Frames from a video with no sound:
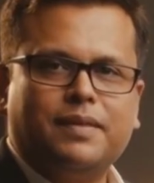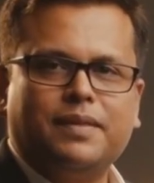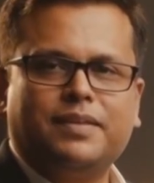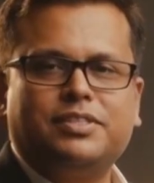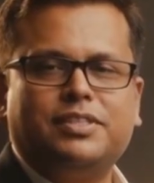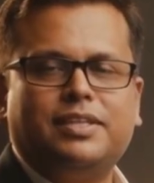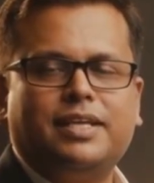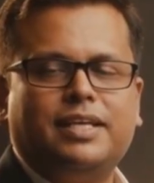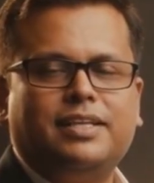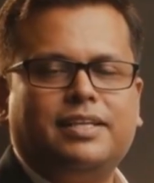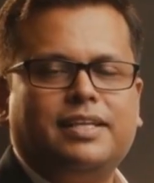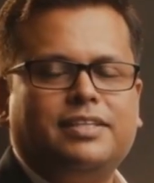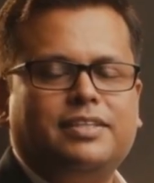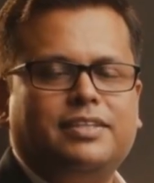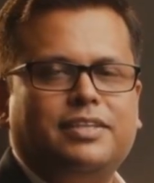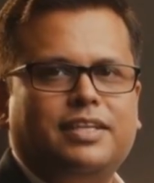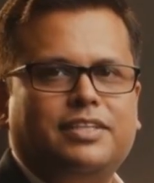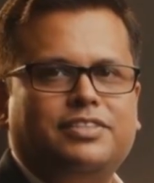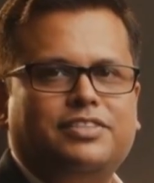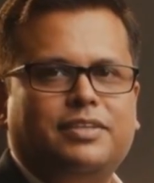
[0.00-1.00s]

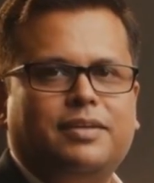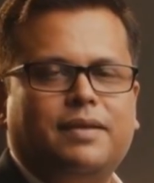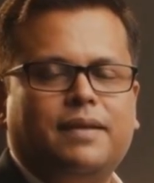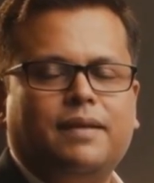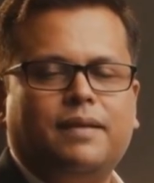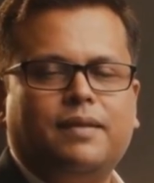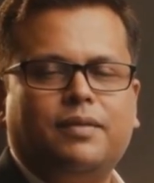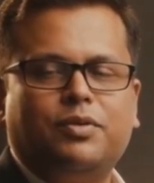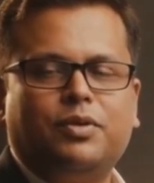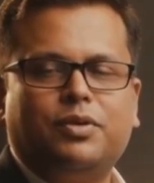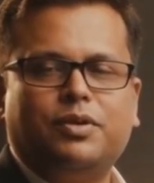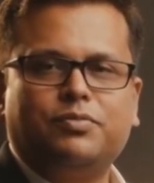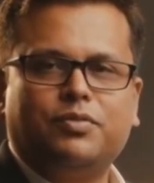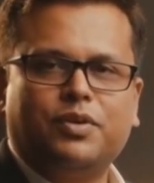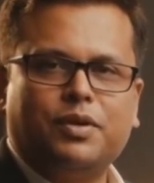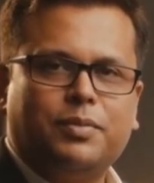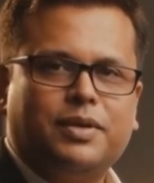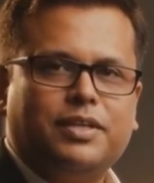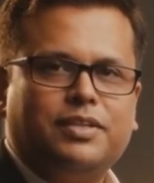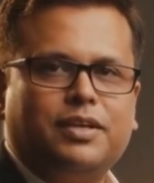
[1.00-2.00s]
statelessness,
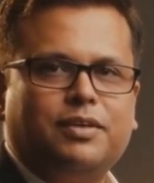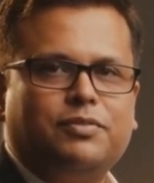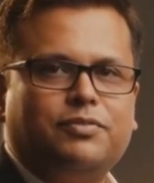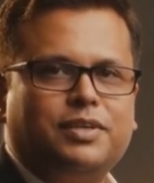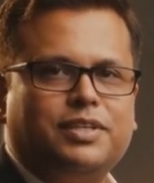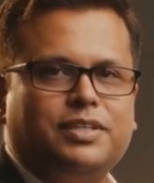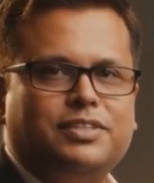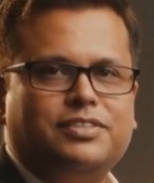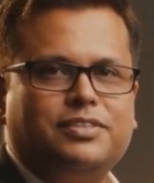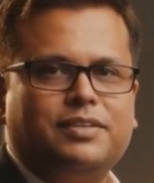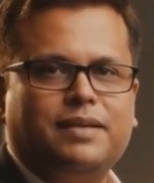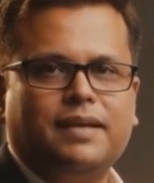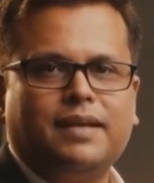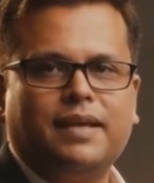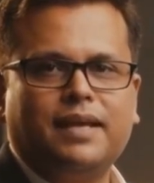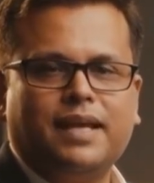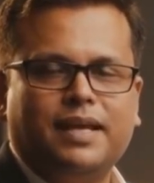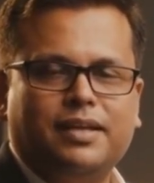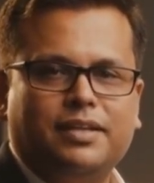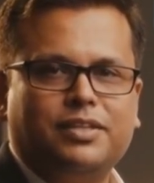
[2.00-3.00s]
uniform interface,
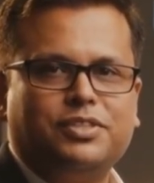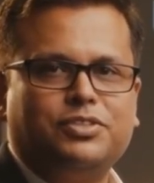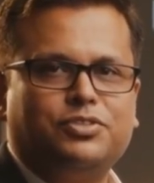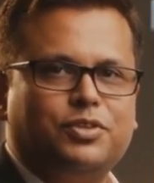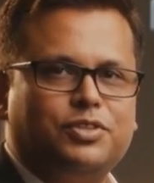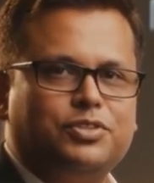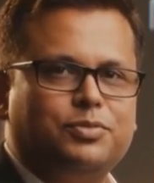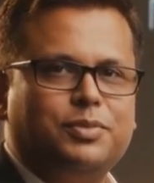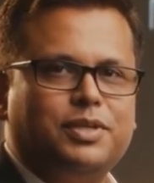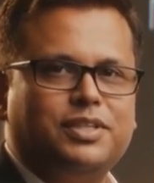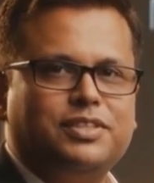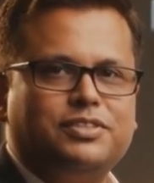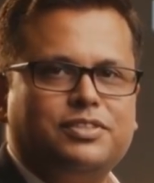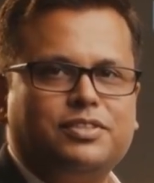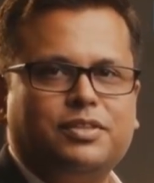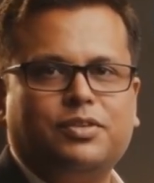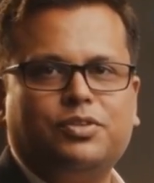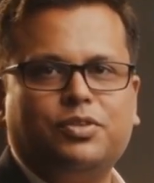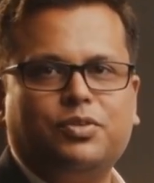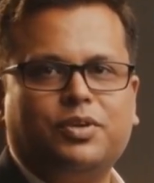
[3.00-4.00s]
and resource-based
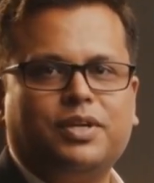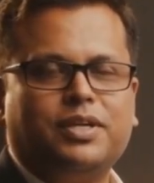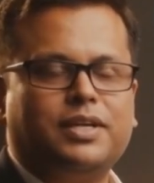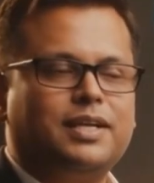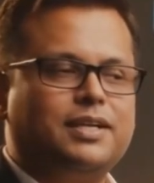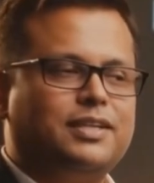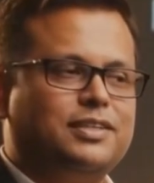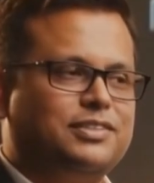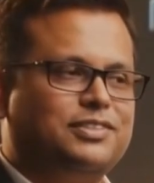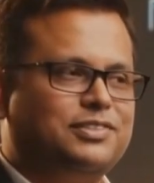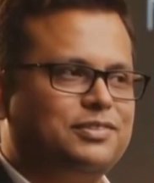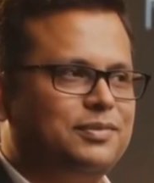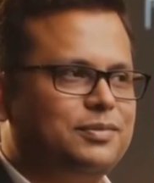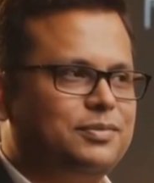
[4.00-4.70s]
URLs.